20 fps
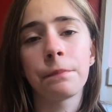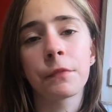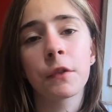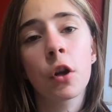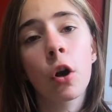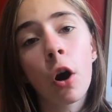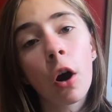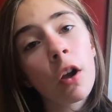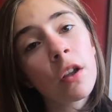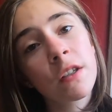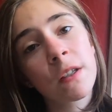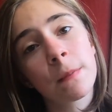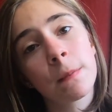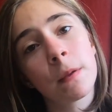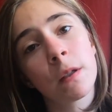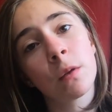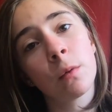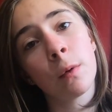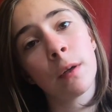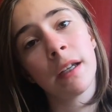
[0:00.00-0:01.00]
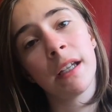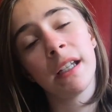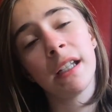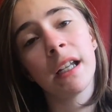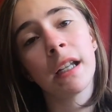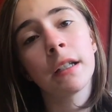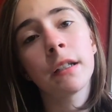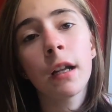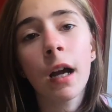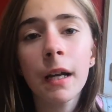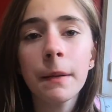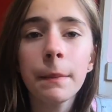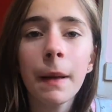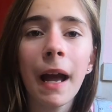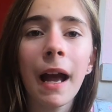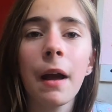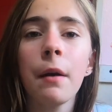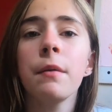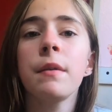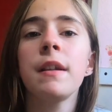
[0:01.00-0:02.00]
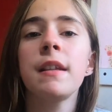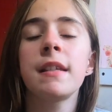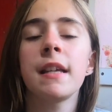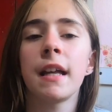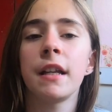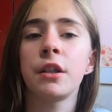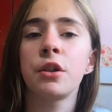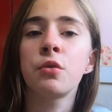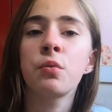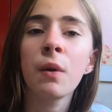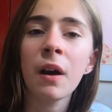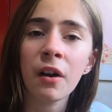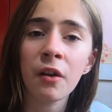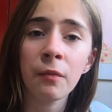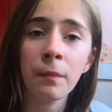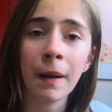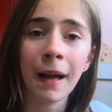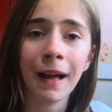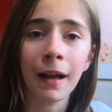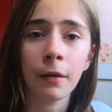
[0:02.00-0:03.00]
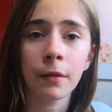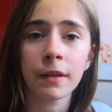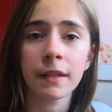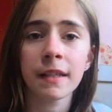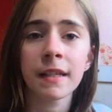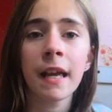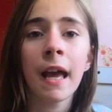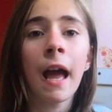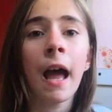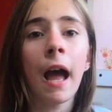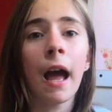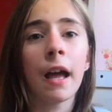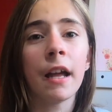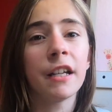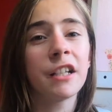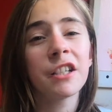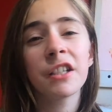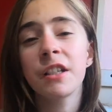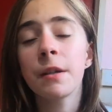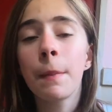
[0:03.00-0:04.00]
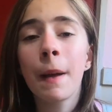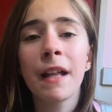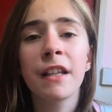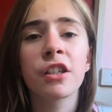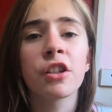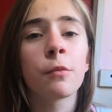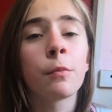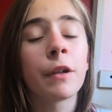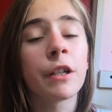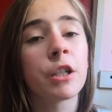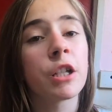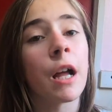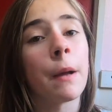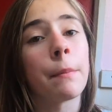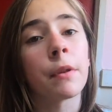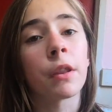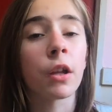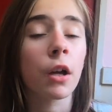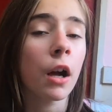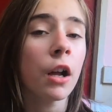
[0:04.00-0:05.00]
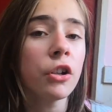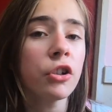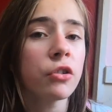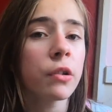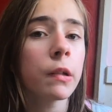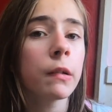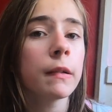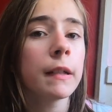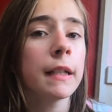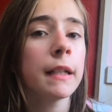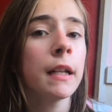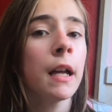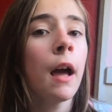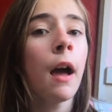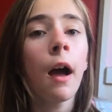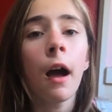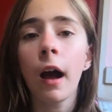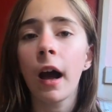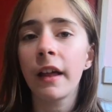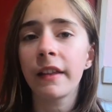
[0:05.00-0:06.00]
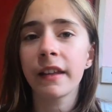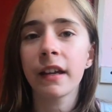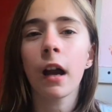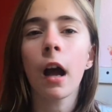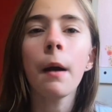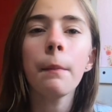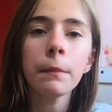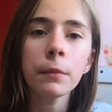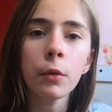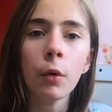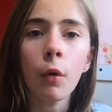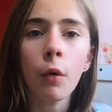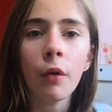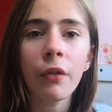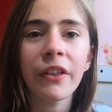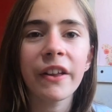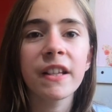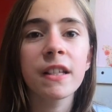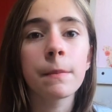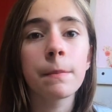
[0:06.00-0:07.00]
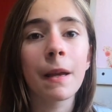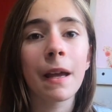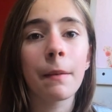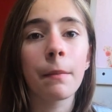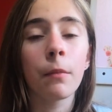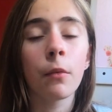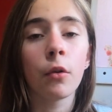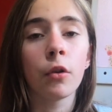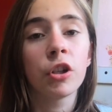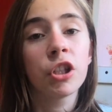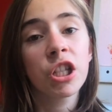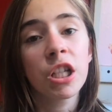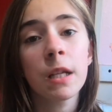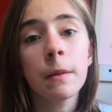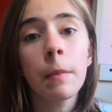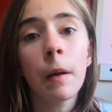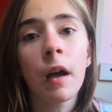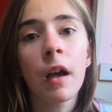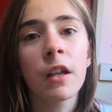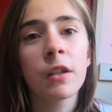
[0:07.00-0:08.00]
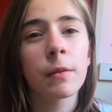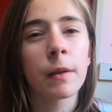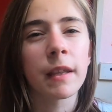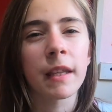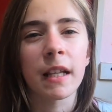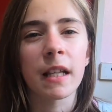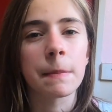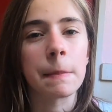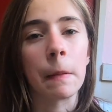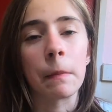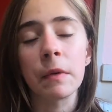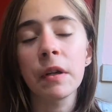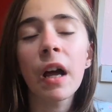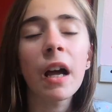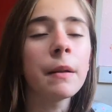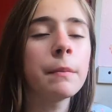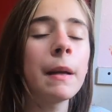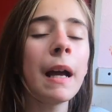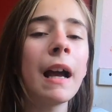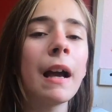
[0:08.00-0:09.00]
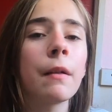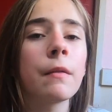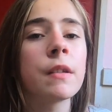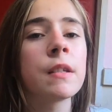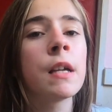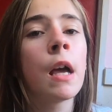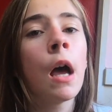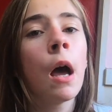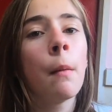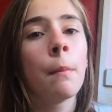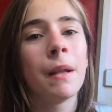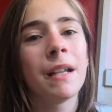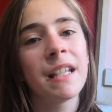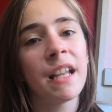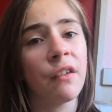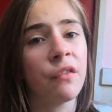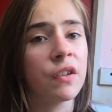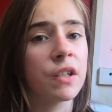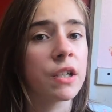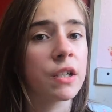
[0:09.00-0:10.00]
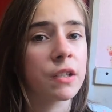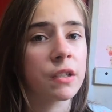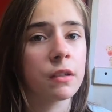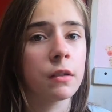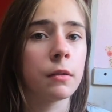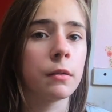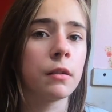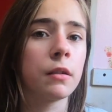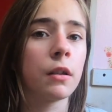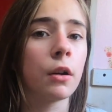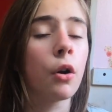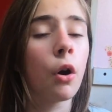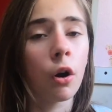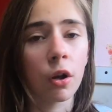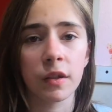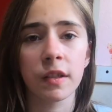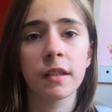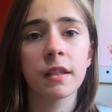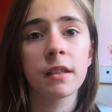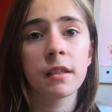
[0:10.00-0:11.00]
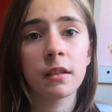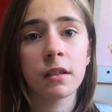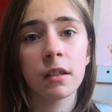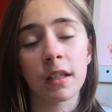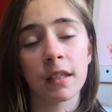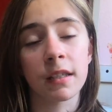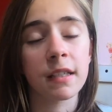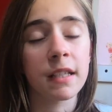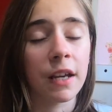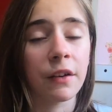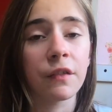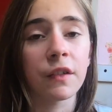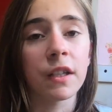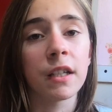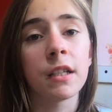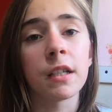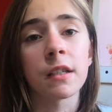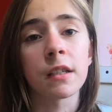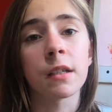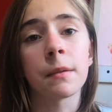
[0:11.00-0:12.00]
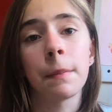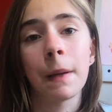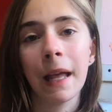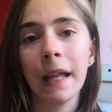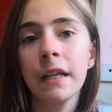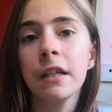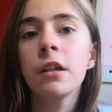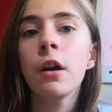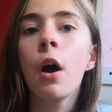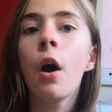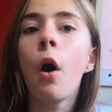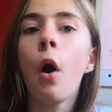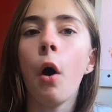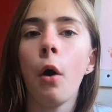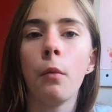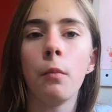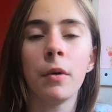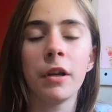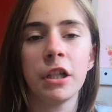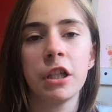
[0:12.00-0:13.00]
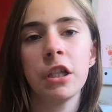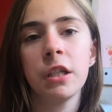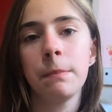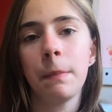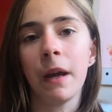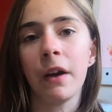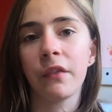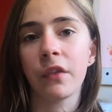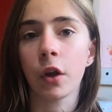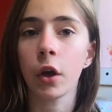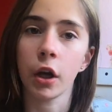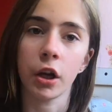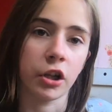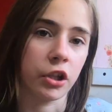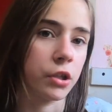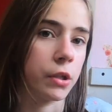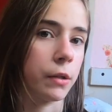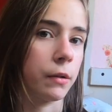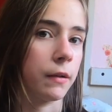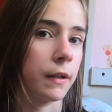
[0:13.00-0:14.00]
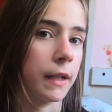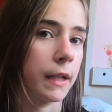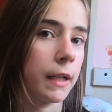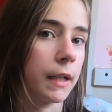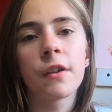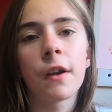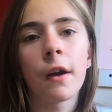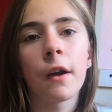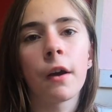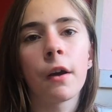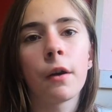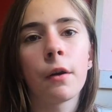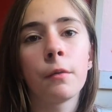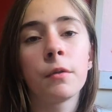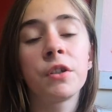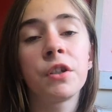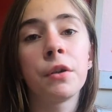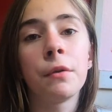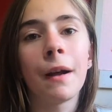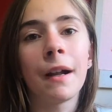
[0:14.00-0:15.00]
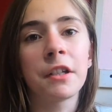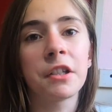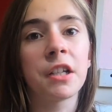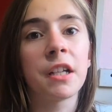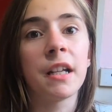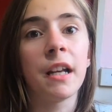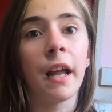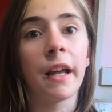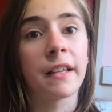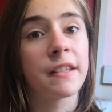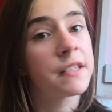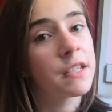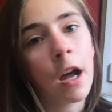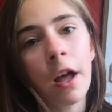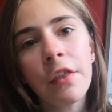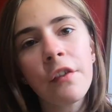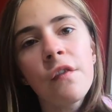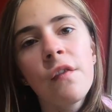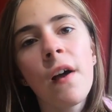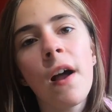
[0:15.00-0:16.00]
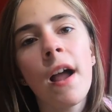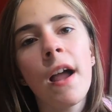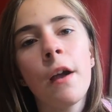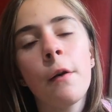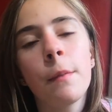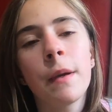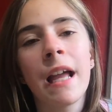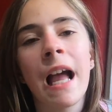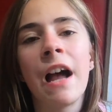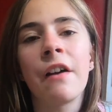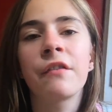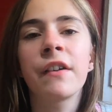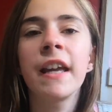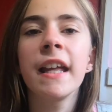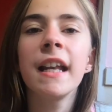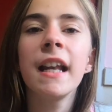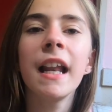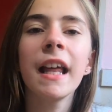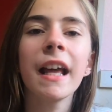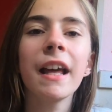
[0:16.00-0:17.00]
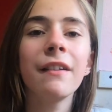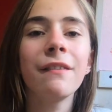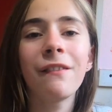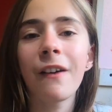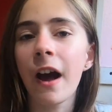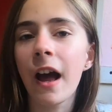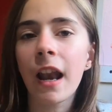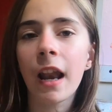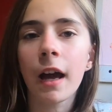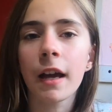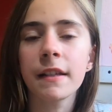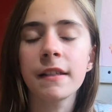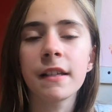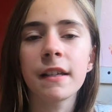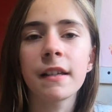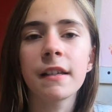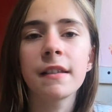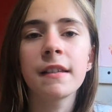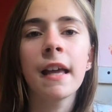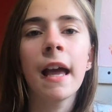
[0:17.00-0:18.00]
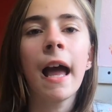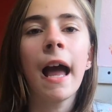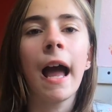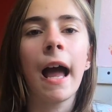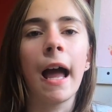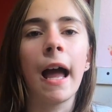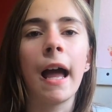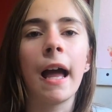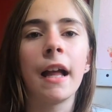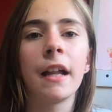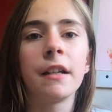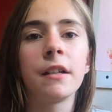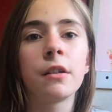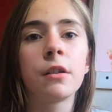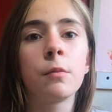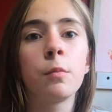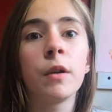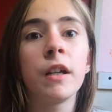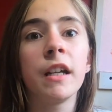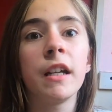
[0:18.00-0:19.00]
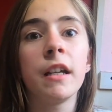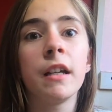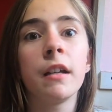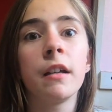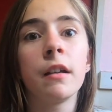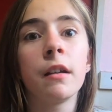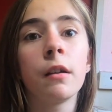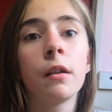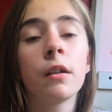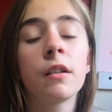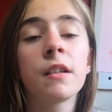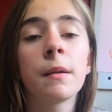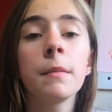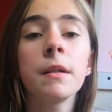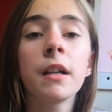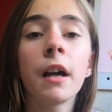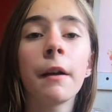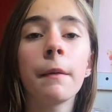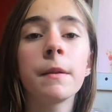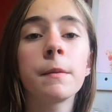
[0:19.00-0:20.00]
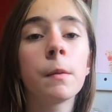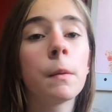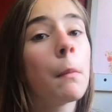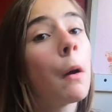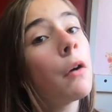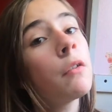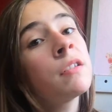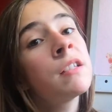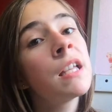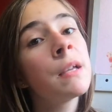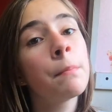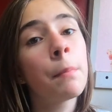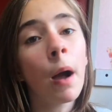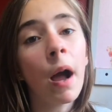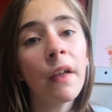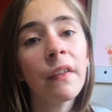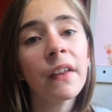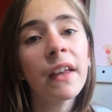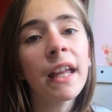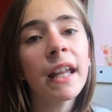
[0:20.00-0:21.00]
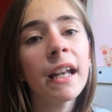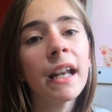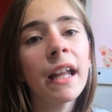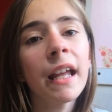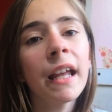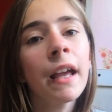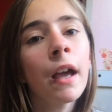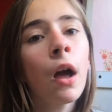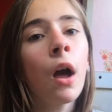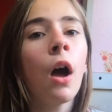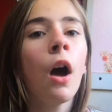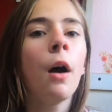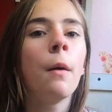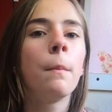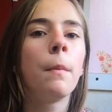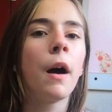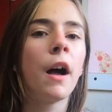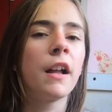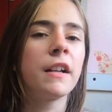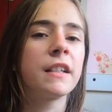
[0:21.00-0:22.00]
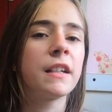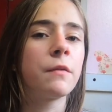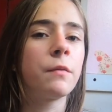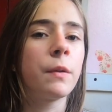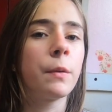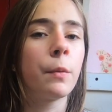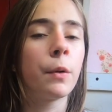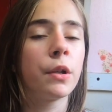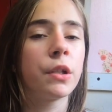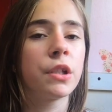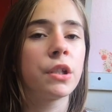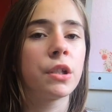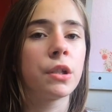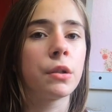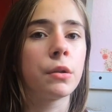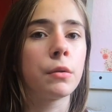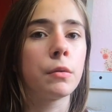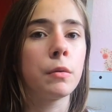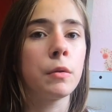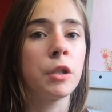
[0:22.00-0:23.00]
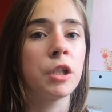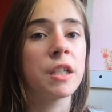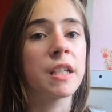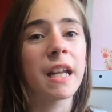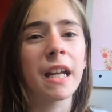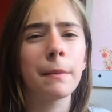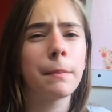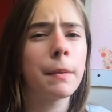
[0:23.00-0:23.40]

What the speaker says: costs between £9 and £12. It just depends on which type of the country you're in. I think up north it's a bit more cheaper, so I think it's about £9, but it definitely just, the cost definitely does depend on which bit of the country you're in. So to actually start the fire, we have kindling and fire lighters, and we mostly buy the kindling, but if we want to just